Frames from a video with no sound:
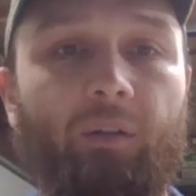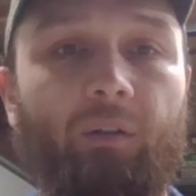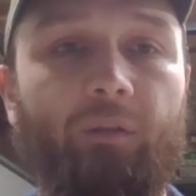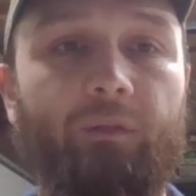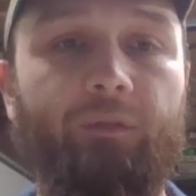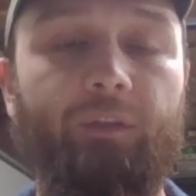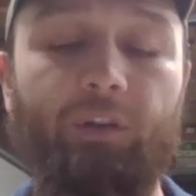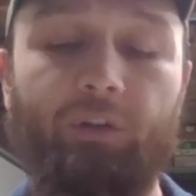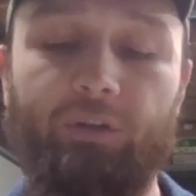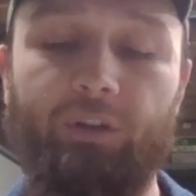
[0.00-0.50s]

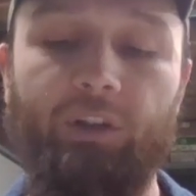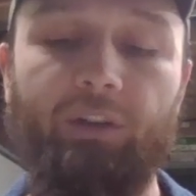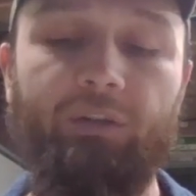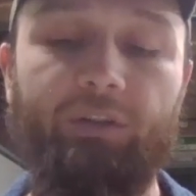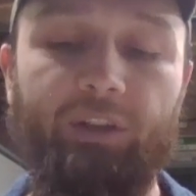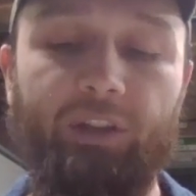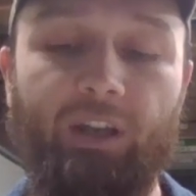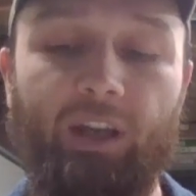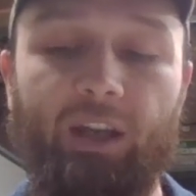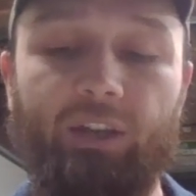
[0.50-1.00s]
feel
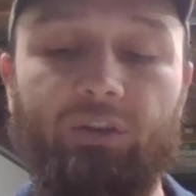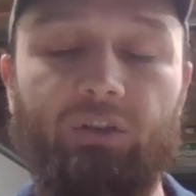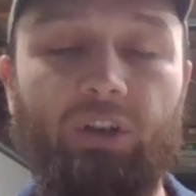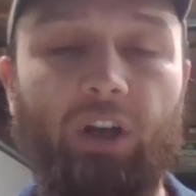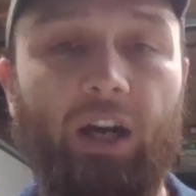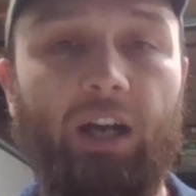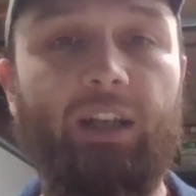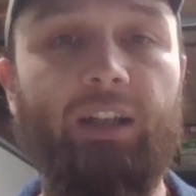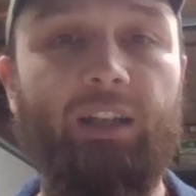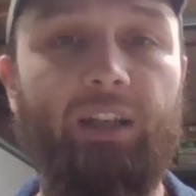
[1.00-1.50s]
guilty and
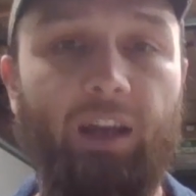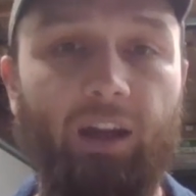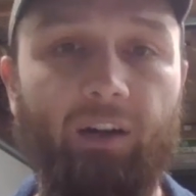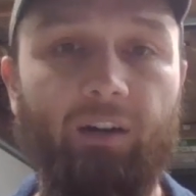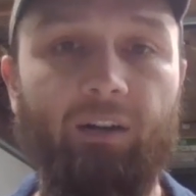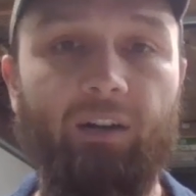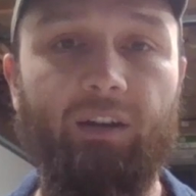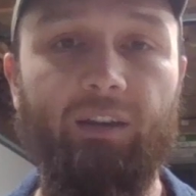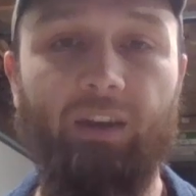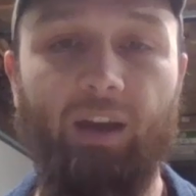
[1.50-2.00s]
try to
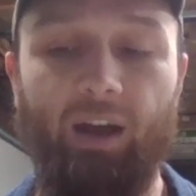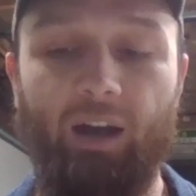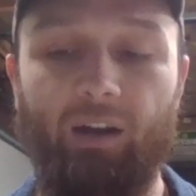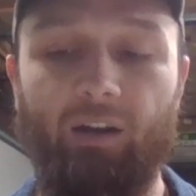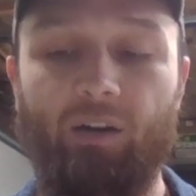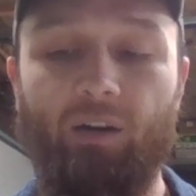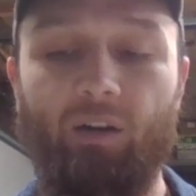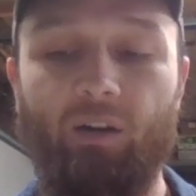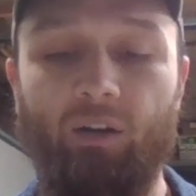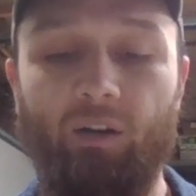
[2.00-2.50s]
carry that
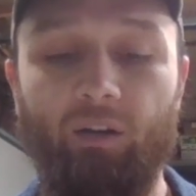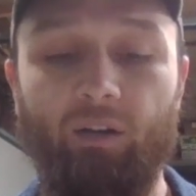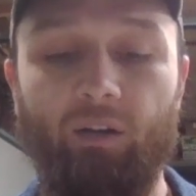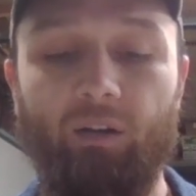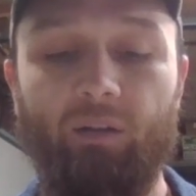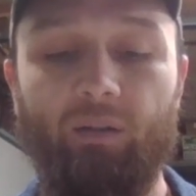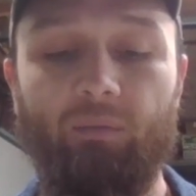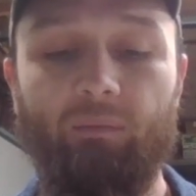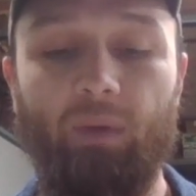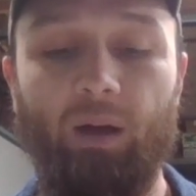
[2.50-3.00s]
on
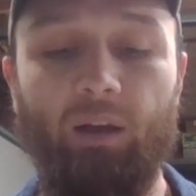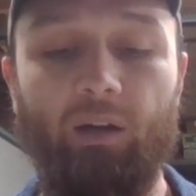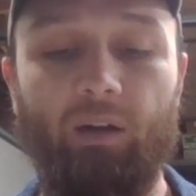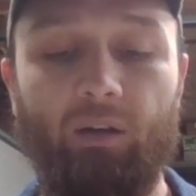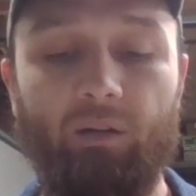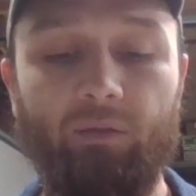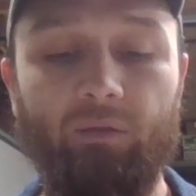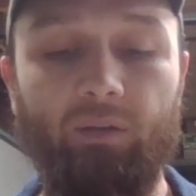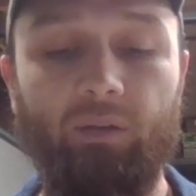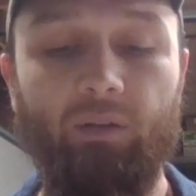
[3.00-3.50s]
my
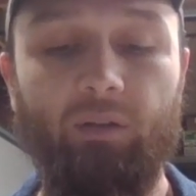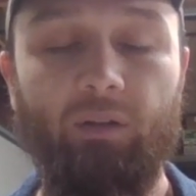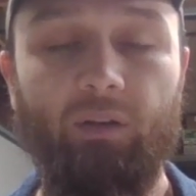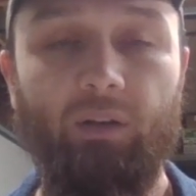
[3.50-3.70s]
own.